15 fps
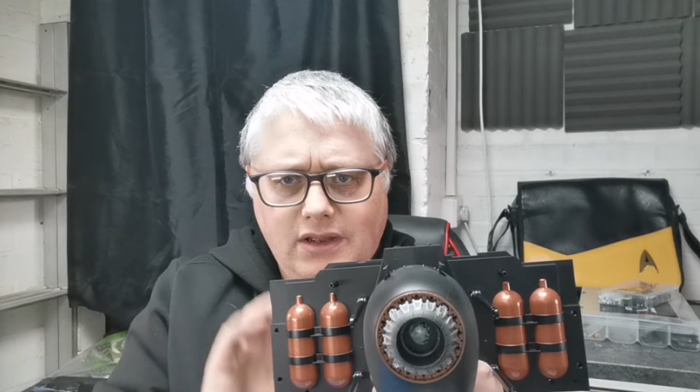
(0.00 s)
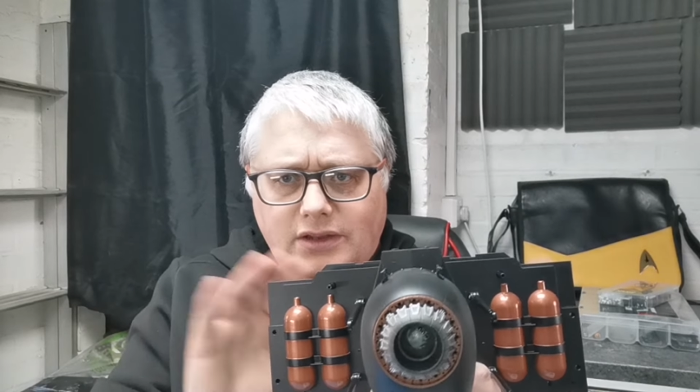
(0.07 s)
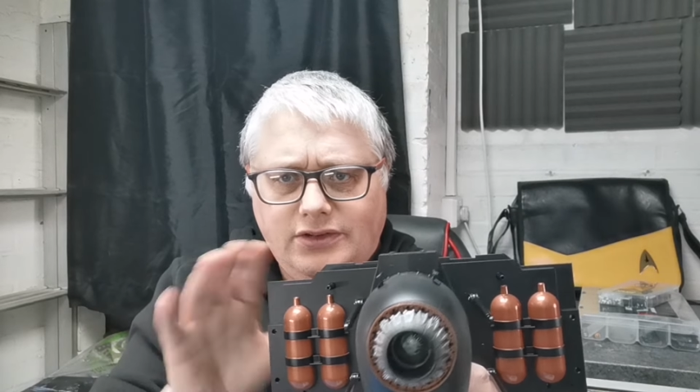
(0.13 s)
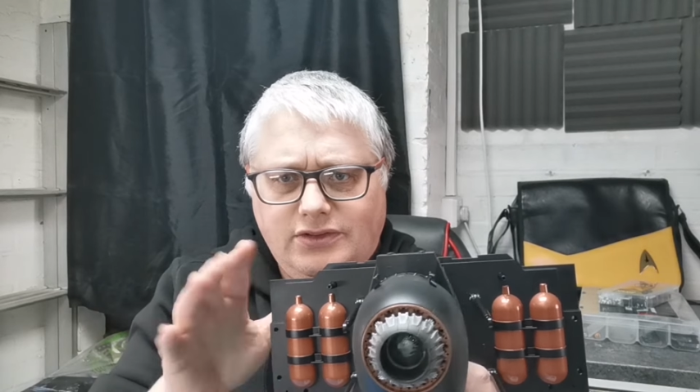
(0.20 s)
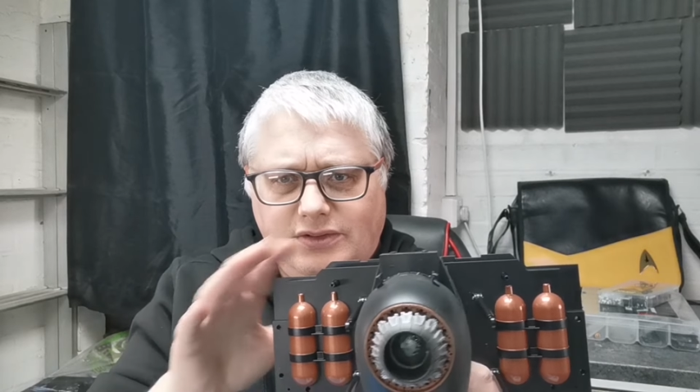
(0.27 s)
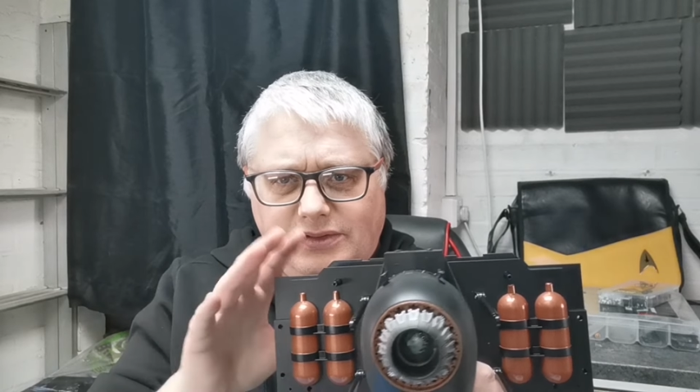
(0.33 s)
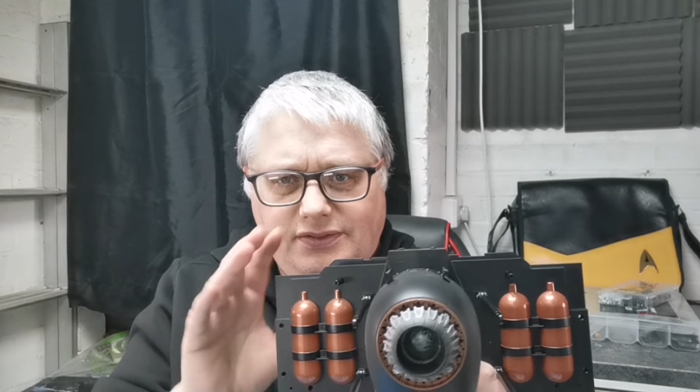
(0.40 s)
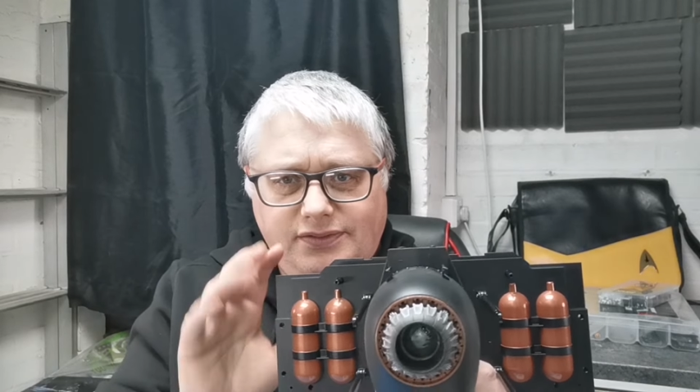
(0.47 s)

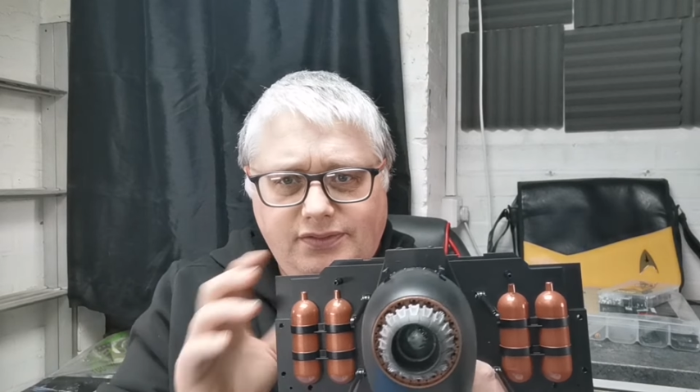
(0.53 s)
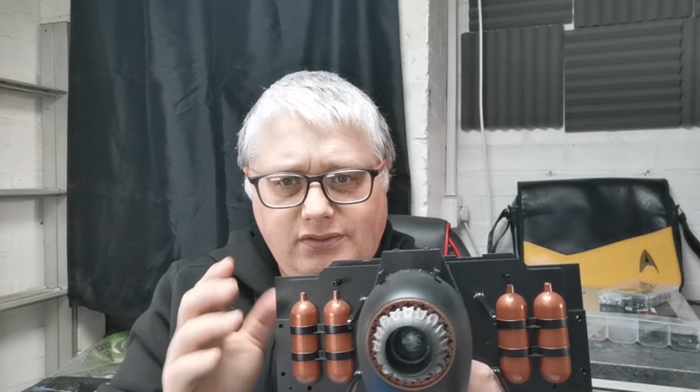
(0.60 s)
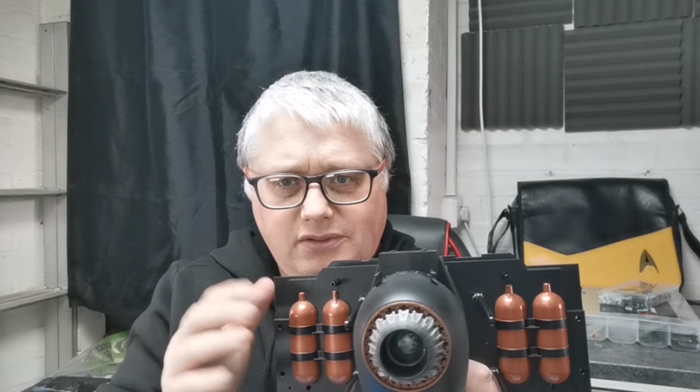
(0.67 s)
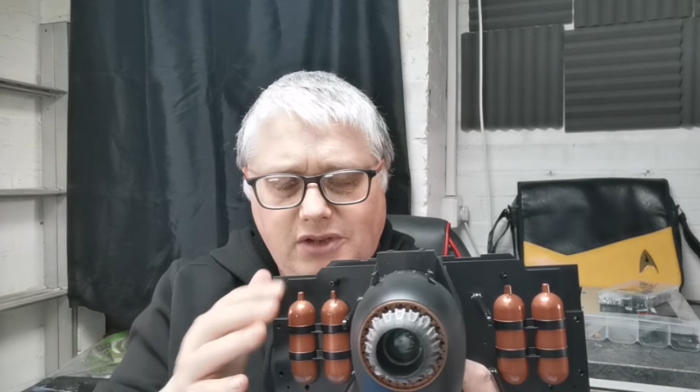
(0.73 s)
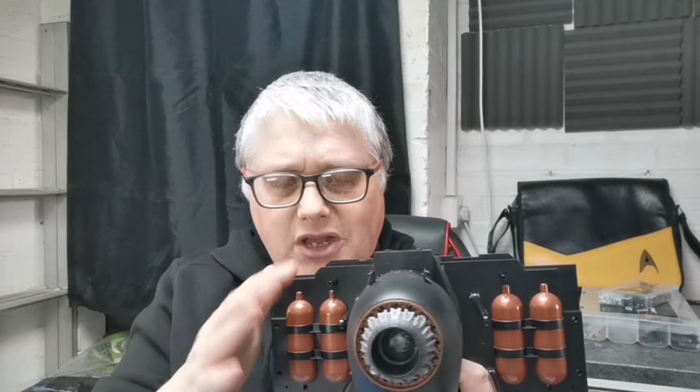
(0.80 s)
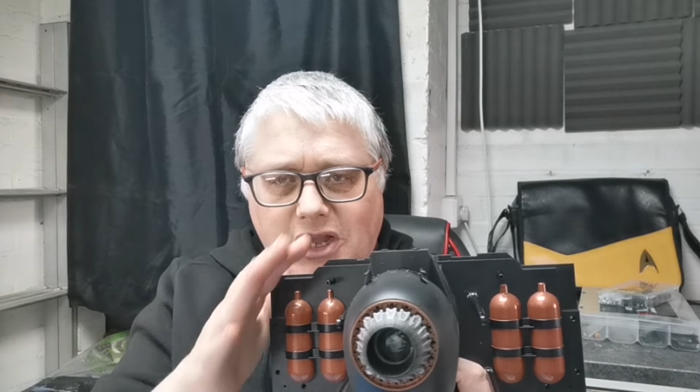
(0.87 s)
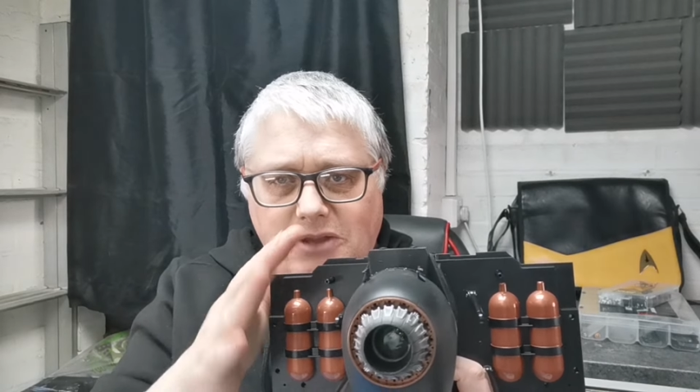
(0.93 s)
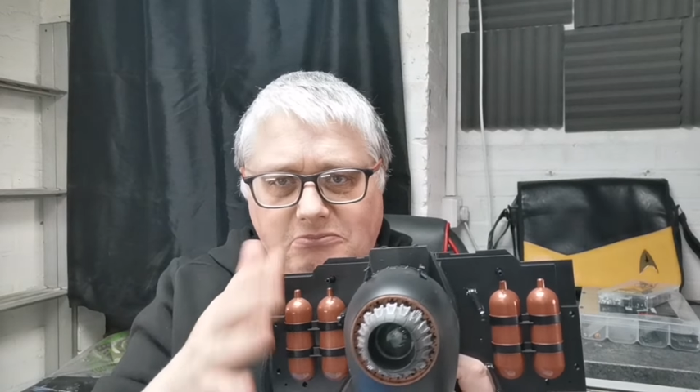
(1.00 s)
sort of
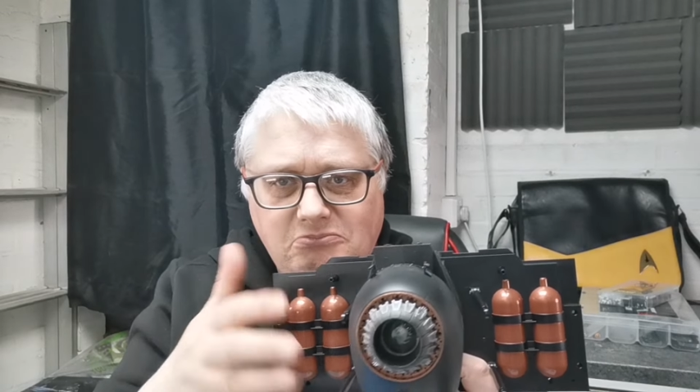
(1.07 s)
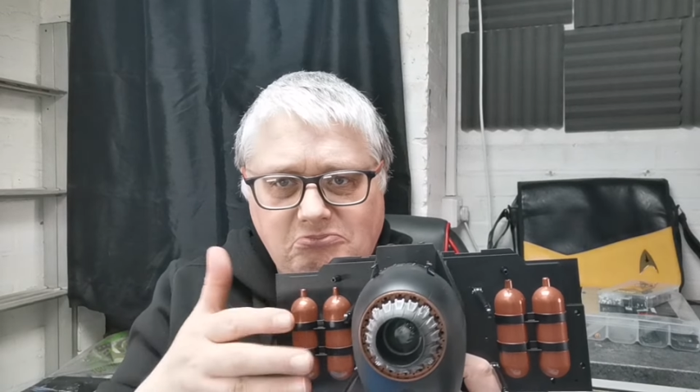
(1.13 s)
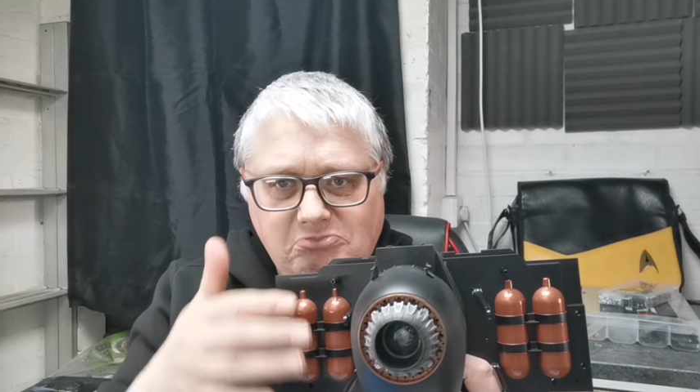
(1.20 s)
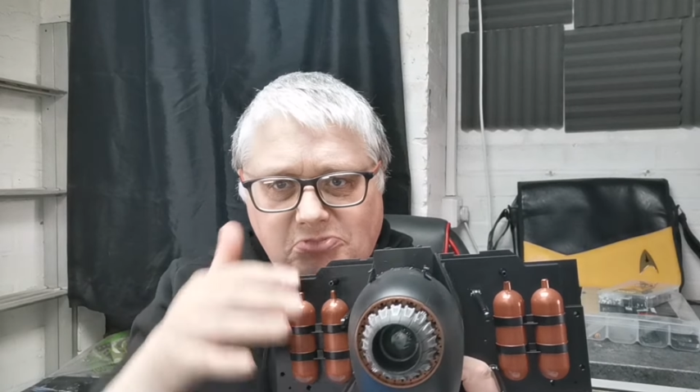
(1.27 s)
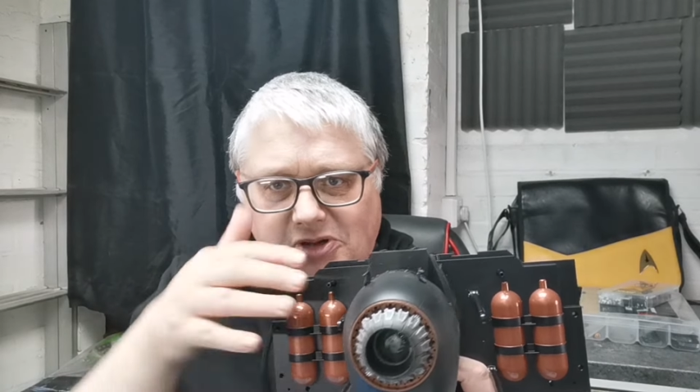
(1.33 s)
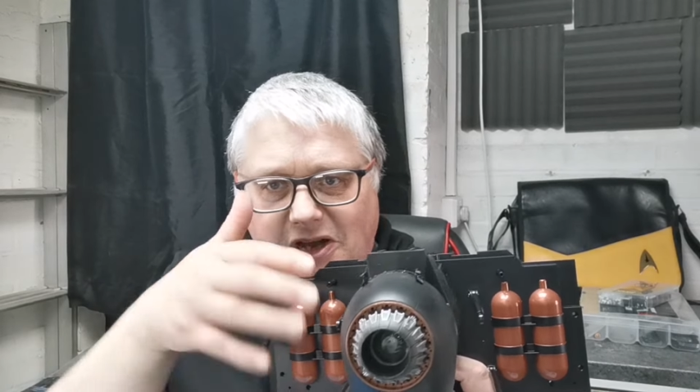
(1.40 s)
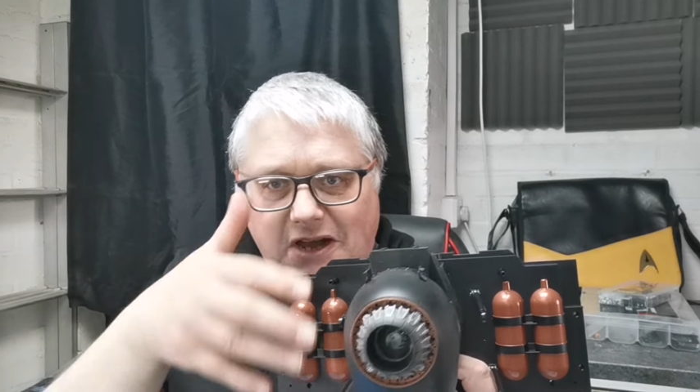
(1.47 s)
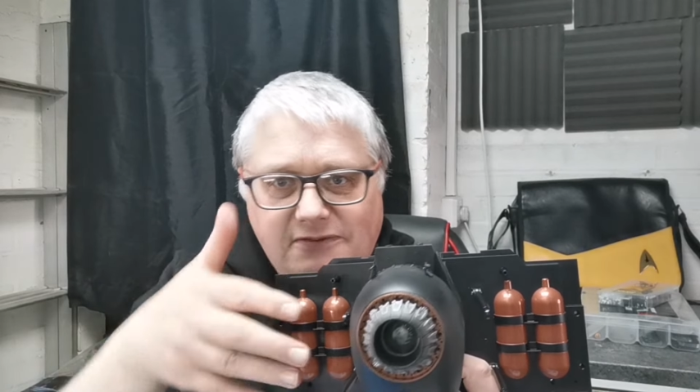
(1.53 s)
um,
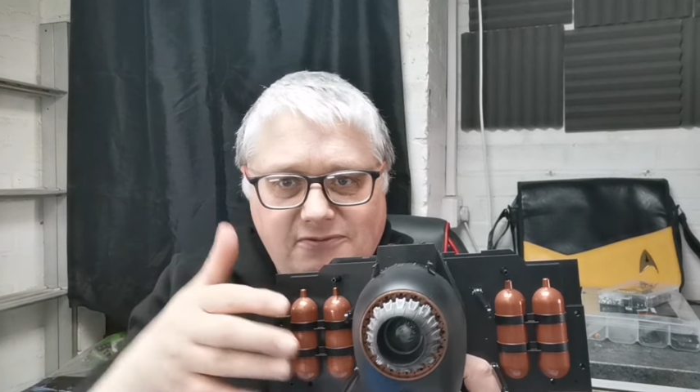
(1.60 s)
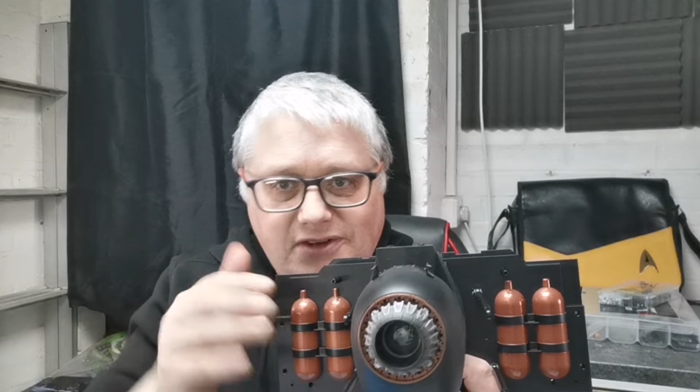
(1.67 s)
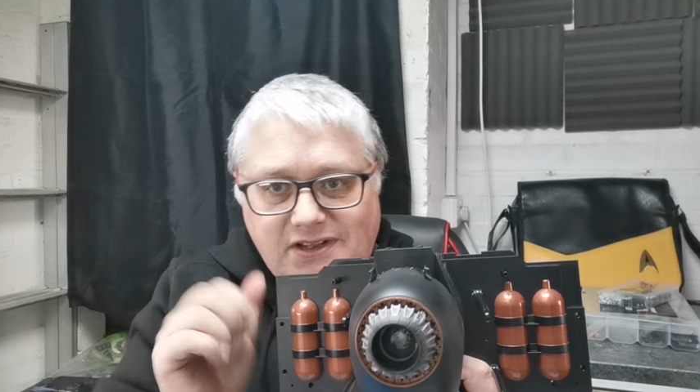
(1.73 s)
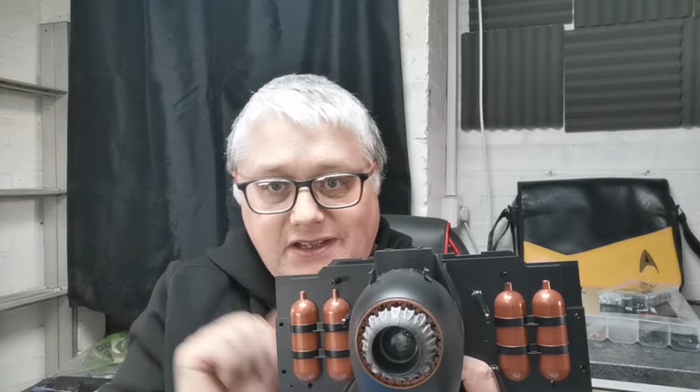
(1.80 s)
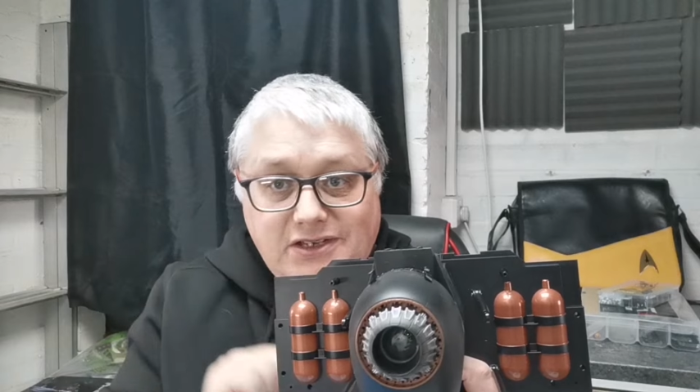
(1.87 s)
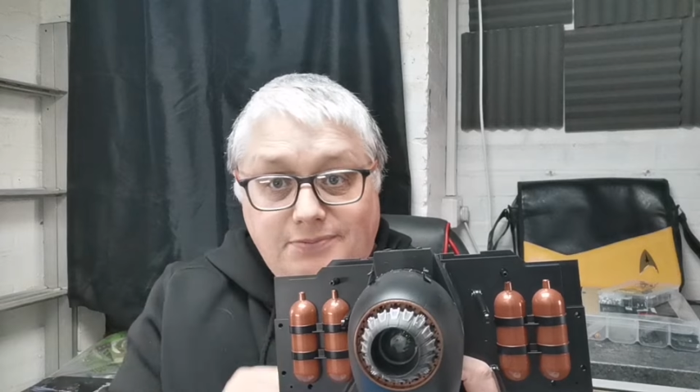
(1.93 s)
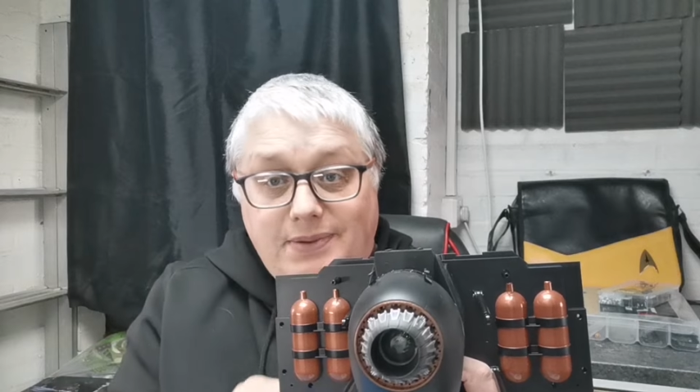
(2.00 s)
covering this